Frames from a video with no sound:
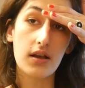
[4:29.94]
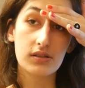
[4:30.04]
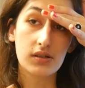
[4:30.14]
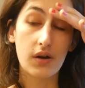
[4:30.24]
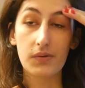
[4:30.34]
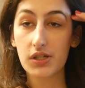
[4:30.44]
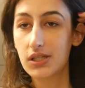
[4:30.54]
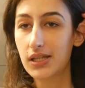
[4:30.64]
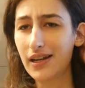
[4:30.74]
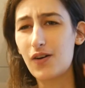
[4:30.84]
So it was
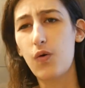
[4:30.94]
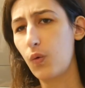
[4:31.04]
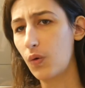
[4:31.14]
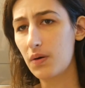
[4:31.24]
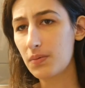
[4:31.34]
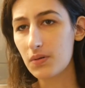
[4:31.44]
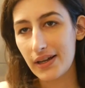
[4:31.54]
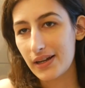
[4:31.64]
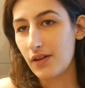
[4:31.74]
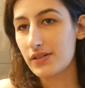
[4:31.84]
just like horrible.
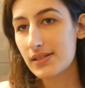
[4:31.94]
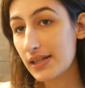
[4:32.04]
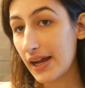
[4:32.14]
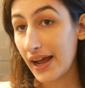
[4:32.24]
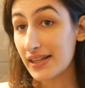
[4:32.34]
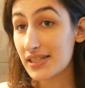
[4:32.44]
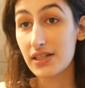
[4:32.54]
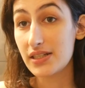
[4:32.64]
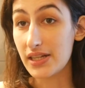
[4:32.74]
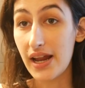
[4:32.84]
Like honestly, I had
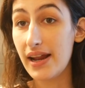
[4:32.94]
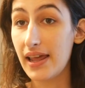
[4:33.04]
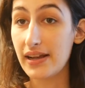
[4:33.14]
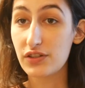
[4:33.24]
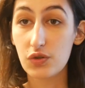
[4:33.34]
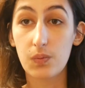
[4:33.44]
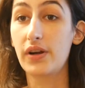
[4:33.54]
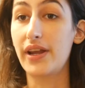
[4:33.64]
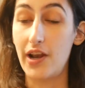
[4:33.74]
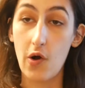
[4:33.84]
a day like to
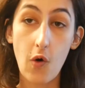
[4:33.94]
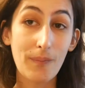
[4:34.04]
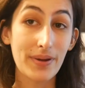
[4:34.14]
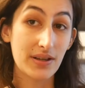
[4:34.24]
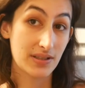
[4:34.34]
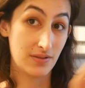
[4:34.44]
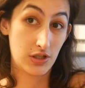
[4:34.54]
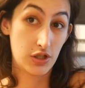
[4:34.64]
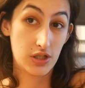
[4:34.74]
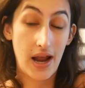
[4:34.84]
work at home because I
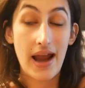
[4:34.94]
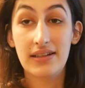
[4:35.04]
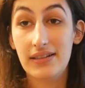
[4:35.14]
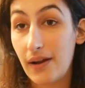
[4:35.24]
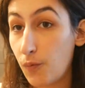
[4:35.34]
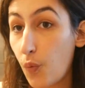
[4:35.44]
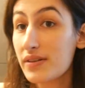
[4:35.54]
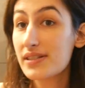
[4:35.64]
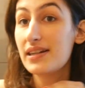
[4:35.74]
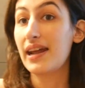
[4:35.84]
was just, I
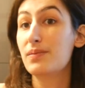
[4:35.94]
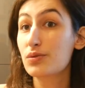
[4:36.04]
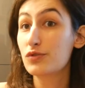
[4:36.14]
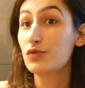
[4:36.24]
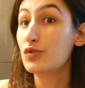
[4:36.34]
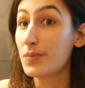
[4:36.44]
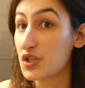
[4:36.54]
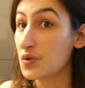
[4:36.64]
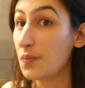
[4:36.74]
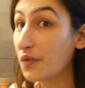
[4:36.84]
wasn't able to do
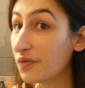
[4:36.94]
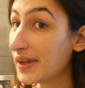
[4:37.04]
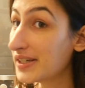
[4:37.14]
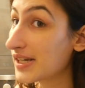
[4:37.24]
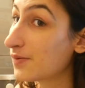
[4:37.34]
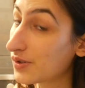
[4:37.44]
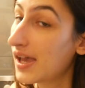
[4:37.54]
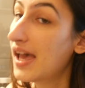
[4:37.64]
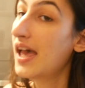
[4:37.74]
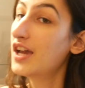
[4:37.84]
much movement. It was
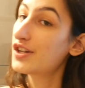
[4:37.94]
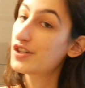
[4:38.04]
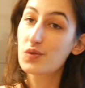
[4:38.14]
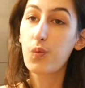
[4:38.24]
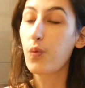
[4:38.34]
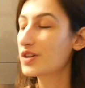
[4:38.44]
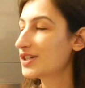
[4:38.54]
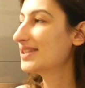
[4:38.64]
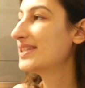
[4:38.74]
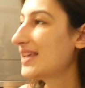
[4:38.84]

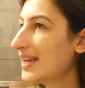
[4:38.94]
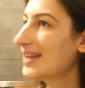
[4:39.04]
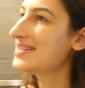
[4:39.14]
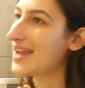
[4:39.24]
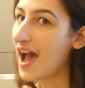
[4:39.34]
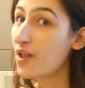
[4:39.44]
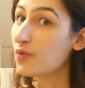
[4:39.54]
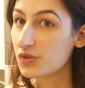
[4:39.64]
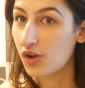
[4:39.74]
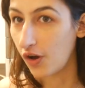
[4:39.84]
just sitting down
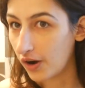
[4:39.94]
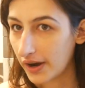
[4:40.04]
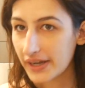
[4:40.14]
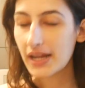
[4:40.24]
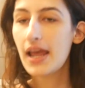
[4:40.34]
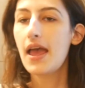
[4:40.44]
was hard,